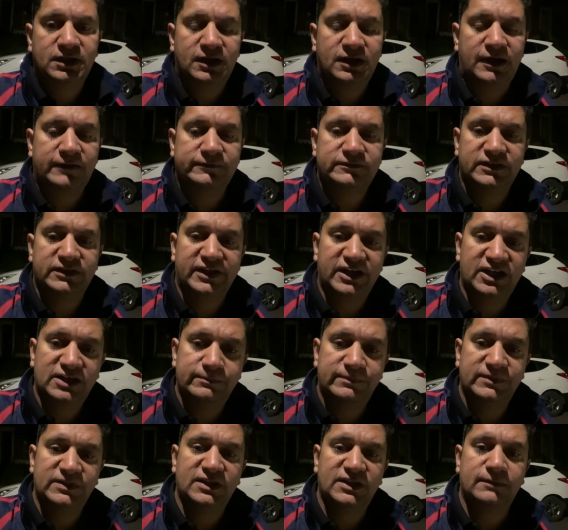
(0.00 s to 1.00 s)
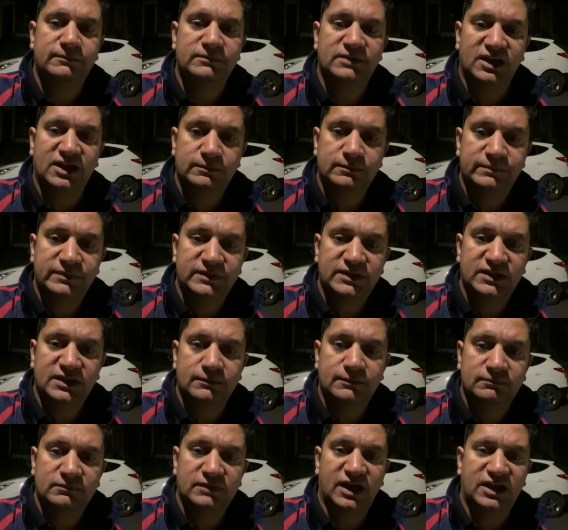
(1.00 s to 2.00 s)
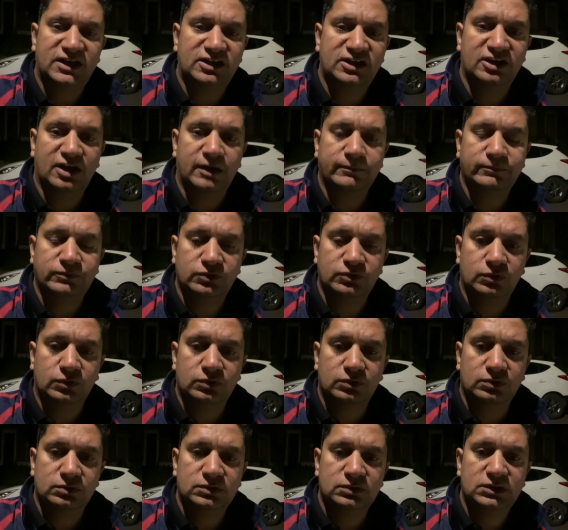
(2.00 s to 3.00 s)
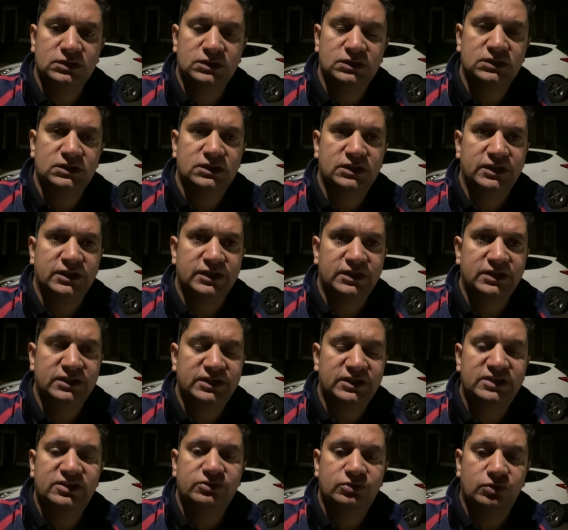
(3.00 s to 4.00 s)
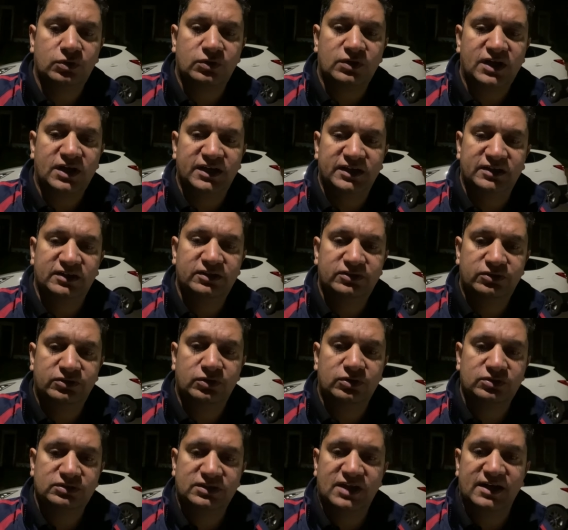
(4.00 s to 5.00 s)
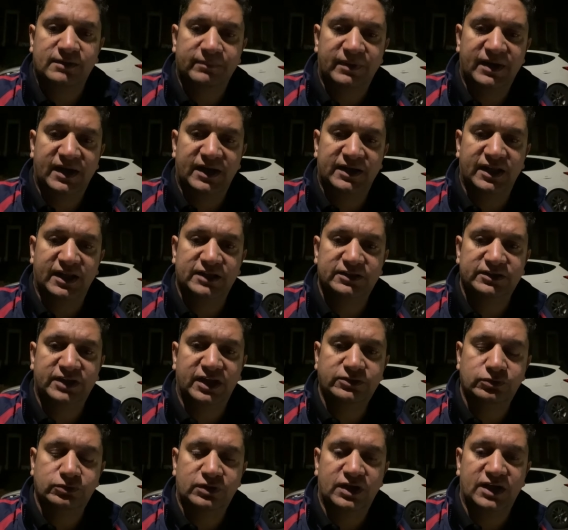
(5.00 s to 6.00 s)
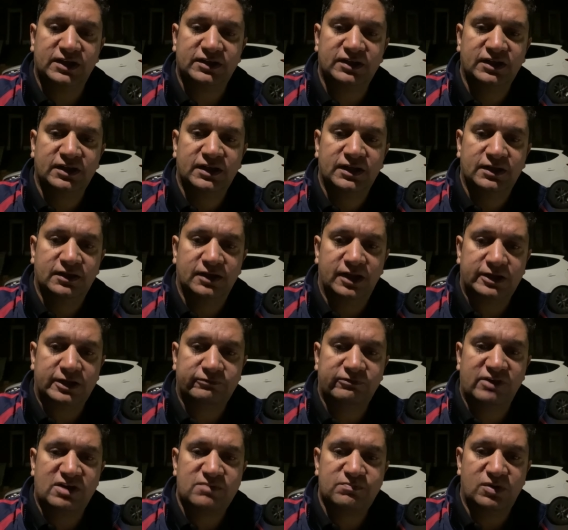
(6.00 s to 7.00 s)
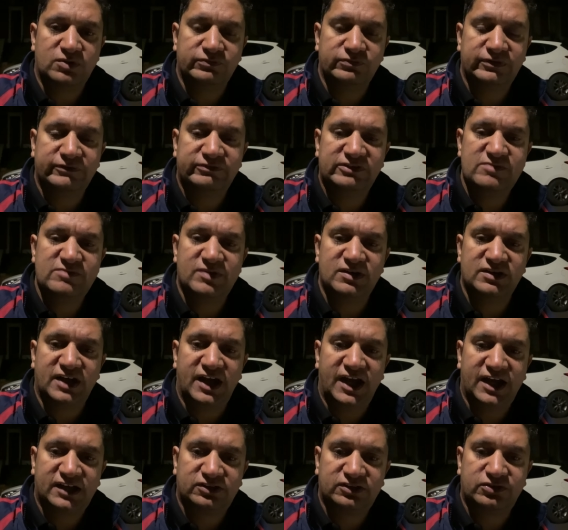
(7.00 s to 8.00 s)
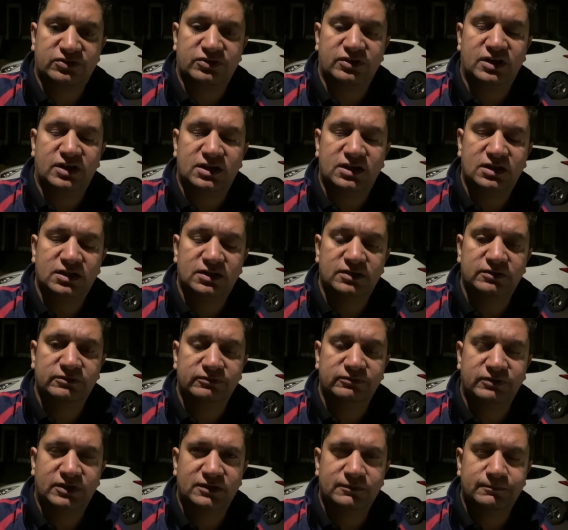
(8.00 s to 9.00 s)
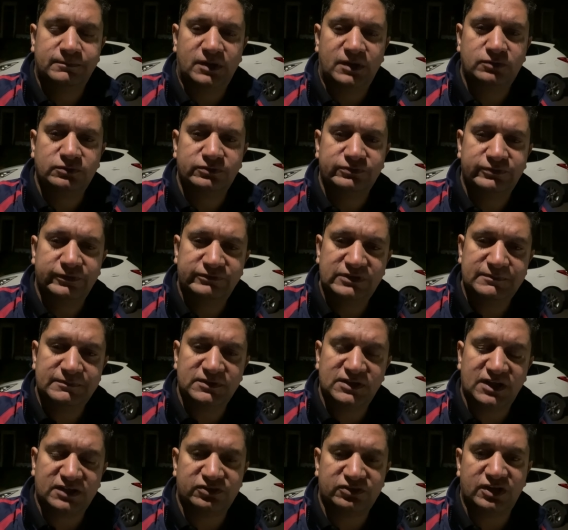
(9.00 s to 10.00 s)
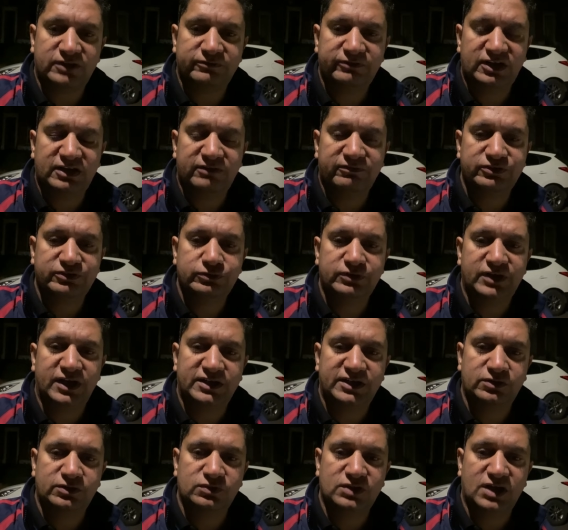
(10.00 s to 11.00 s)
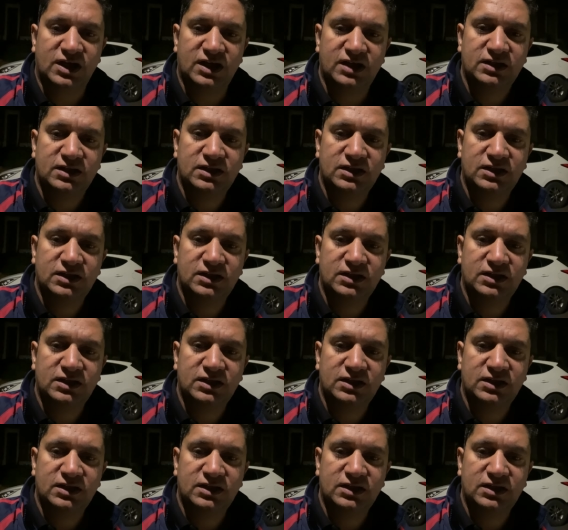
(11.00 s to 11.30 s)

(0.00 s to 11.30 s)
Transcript: after 8 p.m 9 p.m anytime you go it is all right it's not that bad and then you get like 1 pound 50 extra 1 pound 50 fifty pound extra whenever you get into the